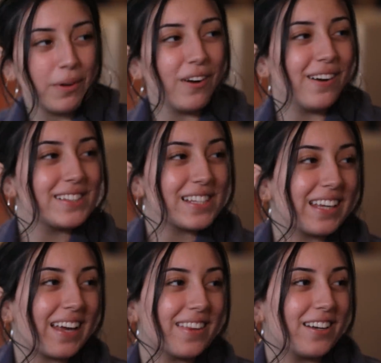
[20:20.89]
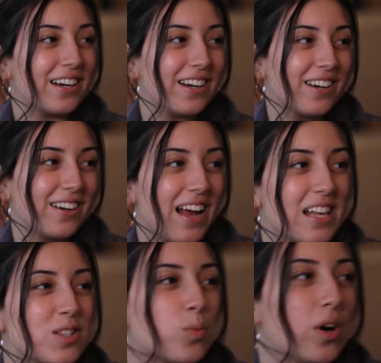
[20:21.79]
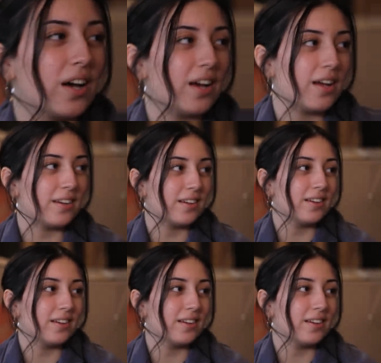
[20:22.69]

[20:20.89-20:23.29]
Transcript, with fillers: We were all together. Like I'm talking about that,